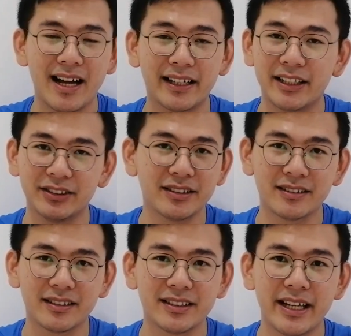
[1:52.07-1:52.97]
I can
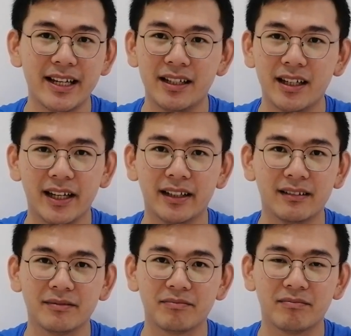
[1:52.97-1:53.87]
just say
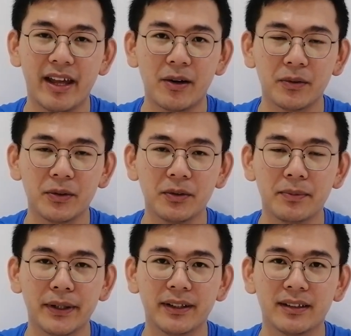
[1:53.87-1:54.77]
and tell you,
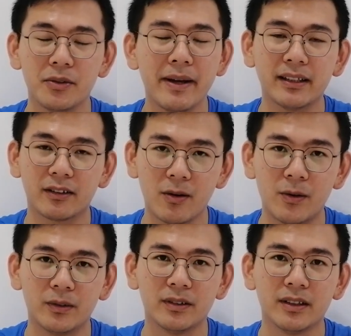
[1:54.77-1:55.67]
but you make the
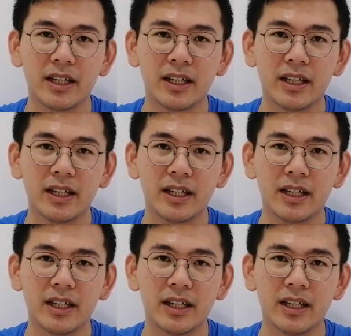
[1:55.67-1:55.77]
call.